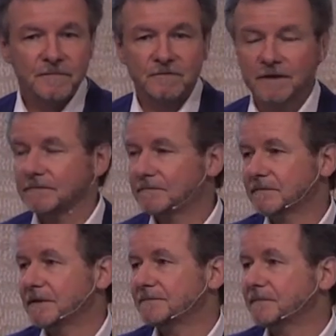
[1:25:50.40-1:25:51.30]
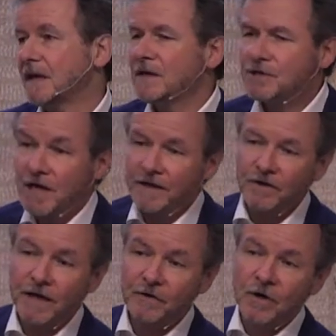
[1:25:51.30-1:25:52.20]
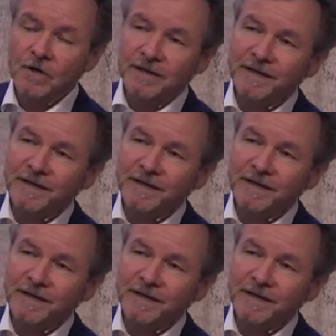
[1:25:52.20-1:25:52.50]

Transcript: right, yeah. China, I know.